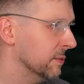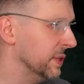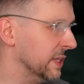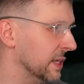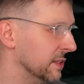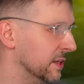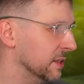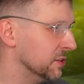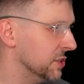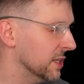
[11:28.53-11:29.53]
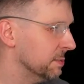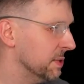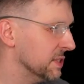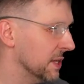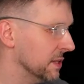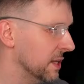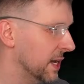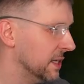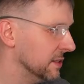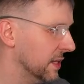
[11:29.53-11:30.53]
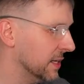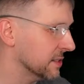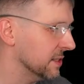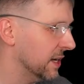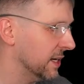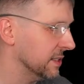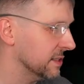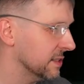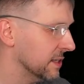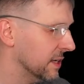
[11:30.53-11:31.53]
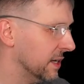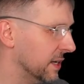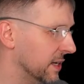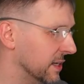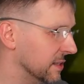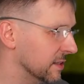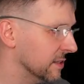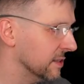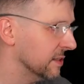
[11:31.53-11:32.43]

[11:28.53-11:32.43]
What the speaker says: we had done adjustments on the lighting last night, and